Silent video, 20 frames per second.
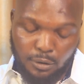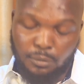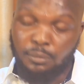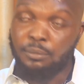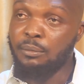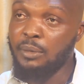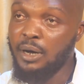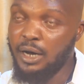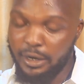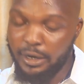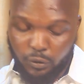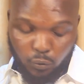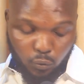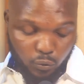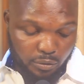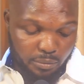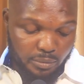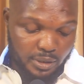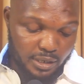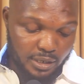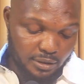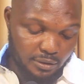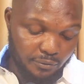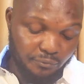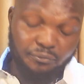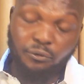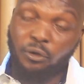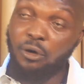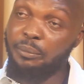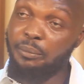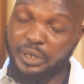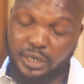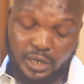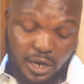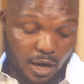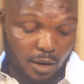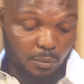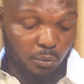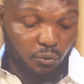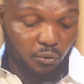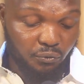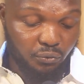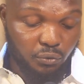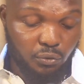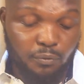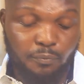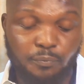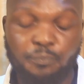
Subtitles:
by women from Ihamufu